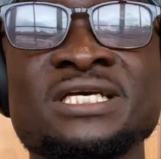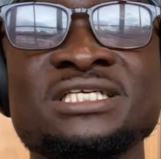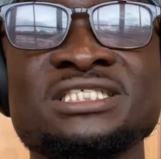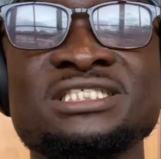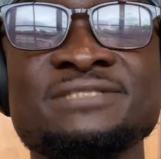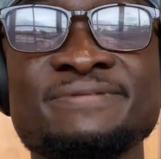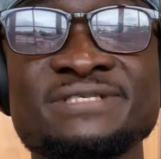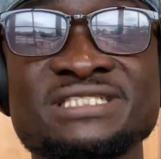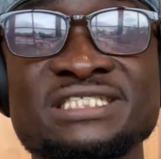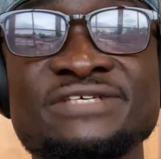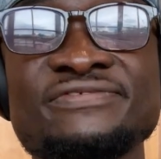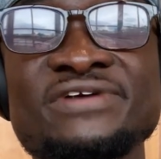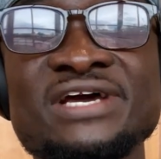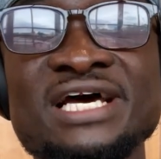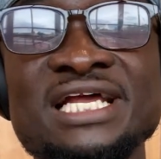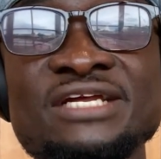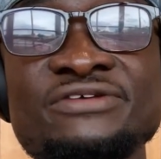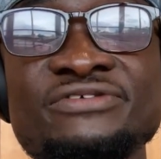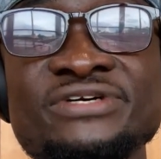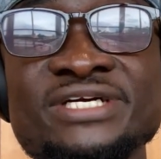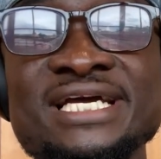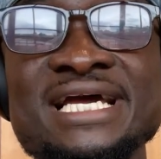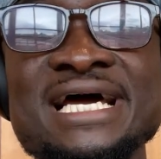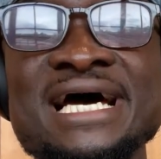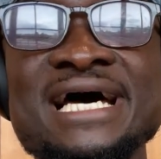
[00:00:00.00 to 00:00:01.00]

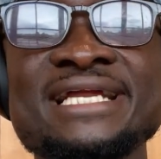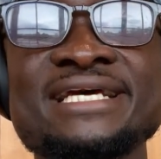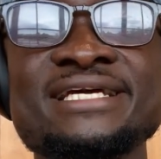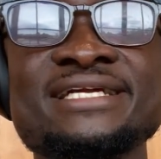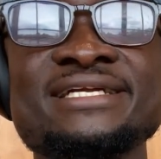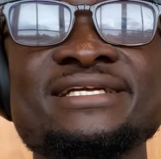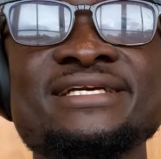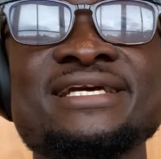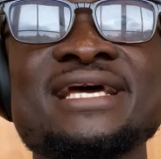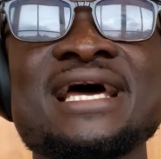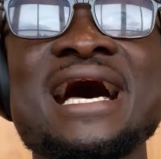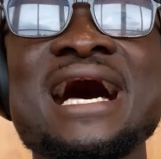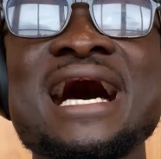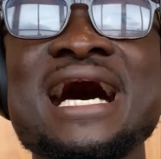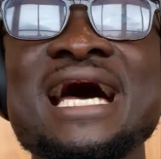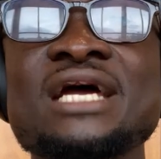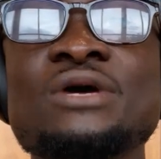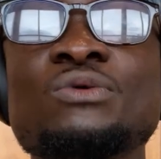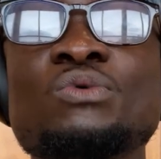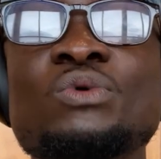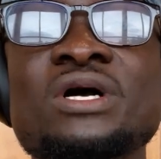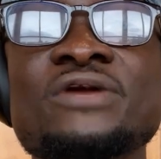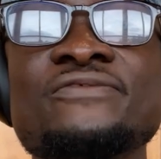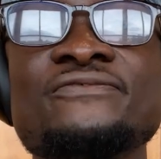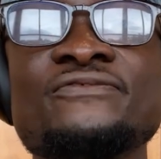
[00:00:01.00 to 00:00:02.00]
specifically regarding the
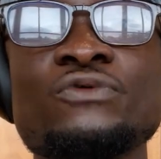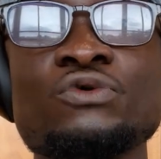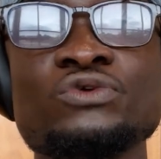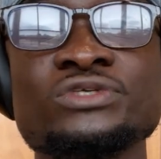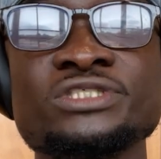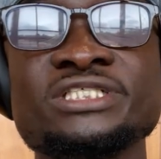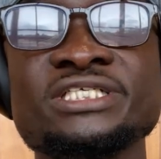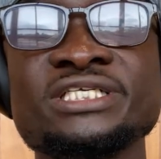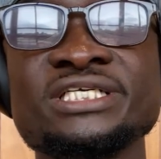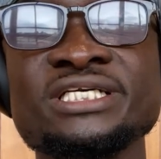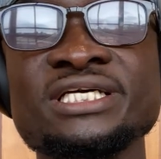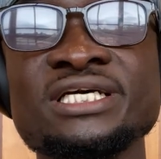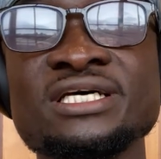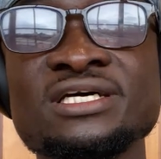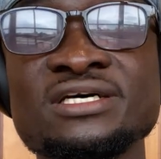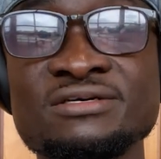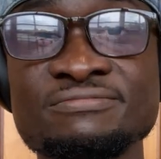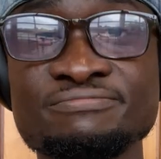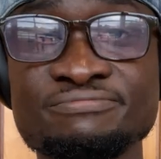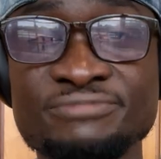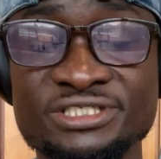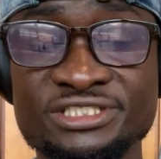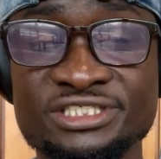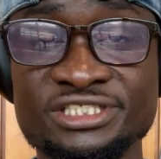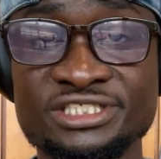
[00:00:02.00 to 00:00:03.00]
I-140
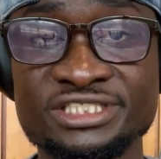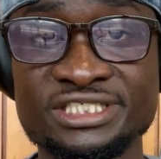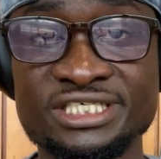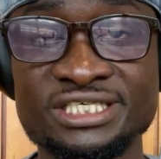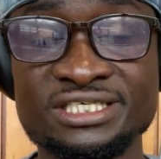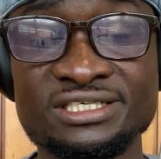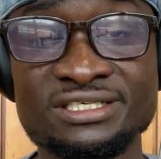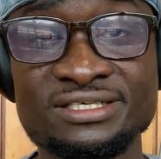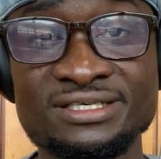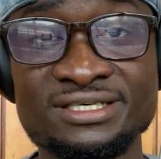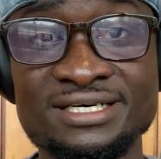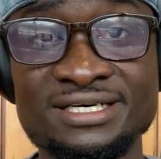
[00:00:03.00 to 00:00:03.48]
petition.